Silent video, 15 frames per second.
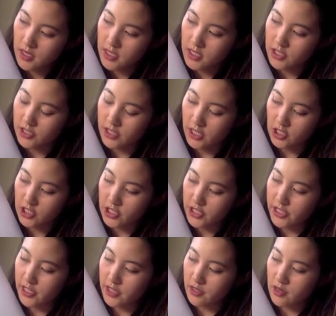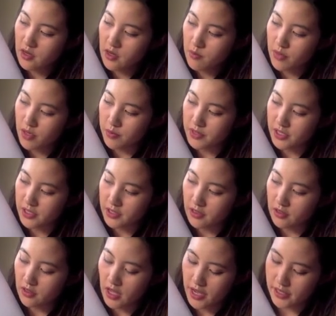intersection here,
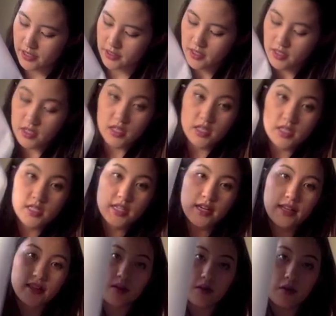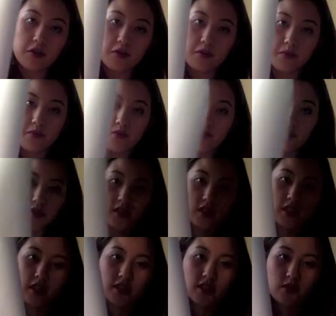perpendicular line. To get the
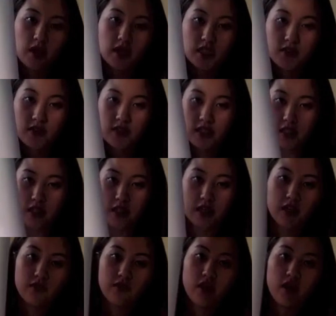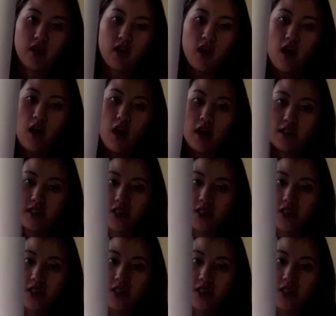rest of the sleeve, I